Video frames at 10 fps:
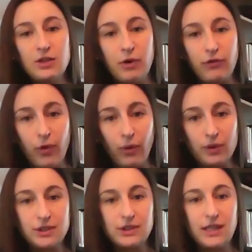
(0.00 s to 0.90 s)
But of
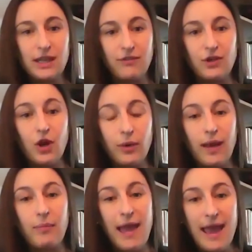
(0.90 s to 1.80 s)
course, if you don't
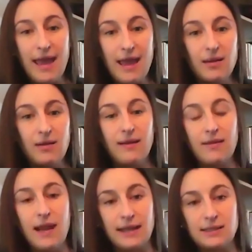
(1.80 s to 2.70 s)
get paid in the
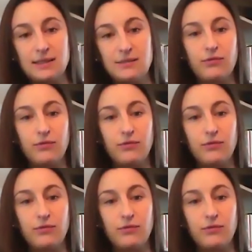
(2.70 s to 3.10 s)
next